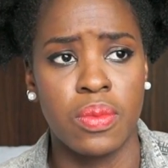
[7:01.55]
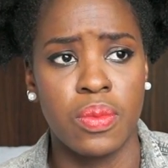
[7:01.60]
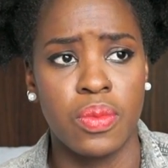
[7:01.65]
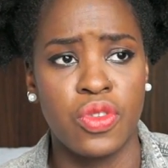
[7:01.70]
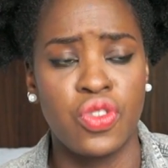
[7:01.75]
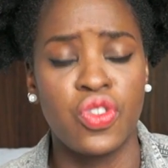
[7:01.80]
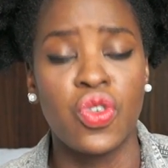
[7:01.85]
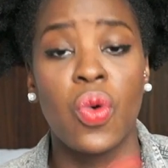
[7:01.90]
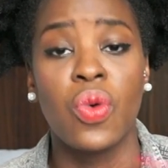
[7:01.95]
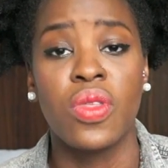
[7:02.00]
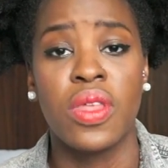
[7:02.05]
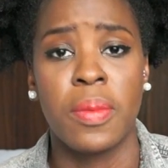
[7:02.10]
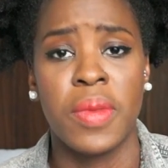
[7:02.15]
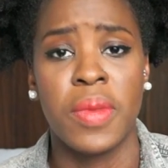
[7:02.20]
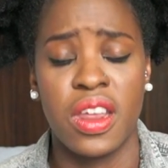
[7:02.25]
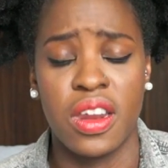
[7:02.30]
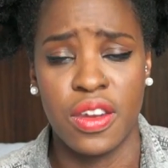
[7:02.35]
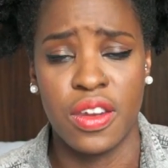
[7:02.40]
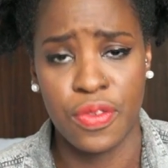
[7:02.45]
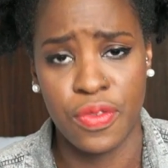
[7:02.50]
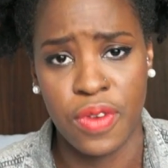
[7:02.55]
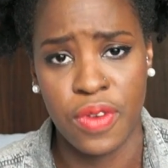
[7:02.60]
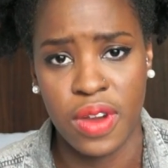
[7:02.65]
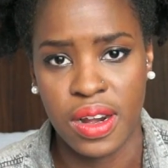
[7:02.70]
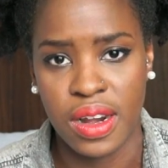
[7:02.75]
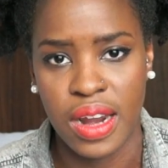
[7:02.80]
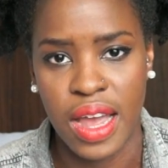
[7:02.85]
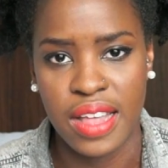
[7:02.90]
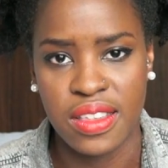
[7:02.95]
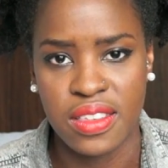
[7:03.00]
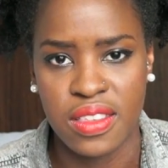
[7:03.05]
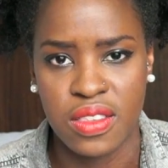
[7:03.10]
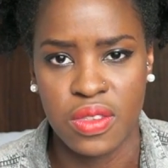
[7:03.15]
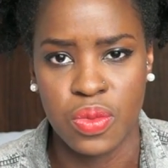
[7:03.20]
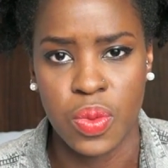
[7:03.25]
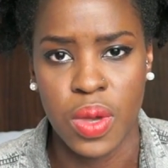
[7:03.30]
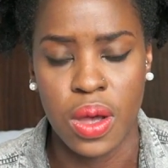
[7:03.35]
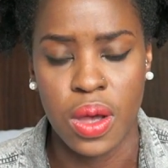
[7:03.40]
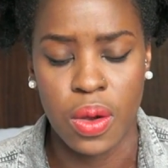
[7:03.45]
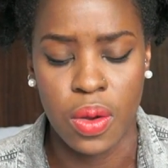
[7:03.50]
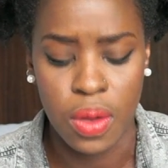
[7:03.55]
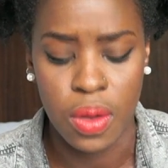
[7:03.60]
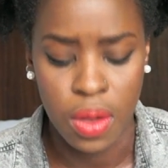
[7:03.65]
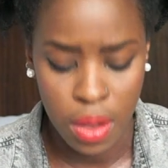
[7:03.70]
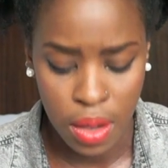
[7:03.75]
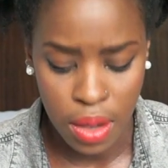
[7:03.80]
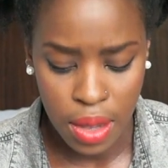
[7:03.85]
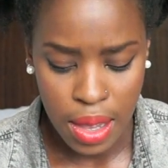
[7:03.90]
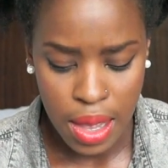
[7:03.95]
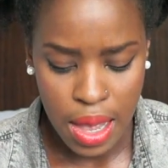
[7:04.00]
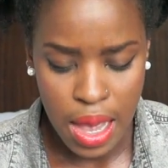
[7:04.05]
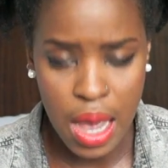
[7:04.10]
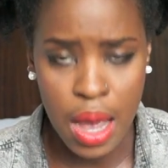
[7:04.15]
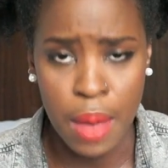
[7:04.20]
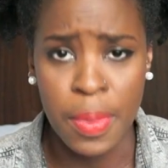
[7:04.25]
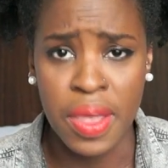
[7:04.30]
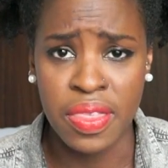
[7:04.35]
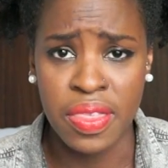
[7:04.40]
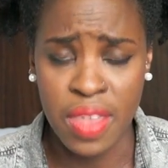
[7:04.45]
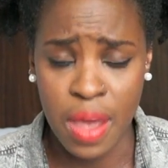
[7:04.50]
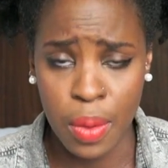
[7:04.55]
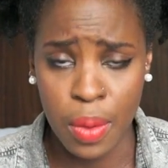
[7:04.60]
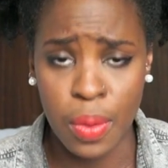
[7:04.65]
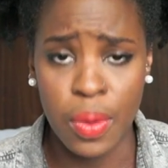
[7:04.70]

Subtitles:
show them in a different light as well. And that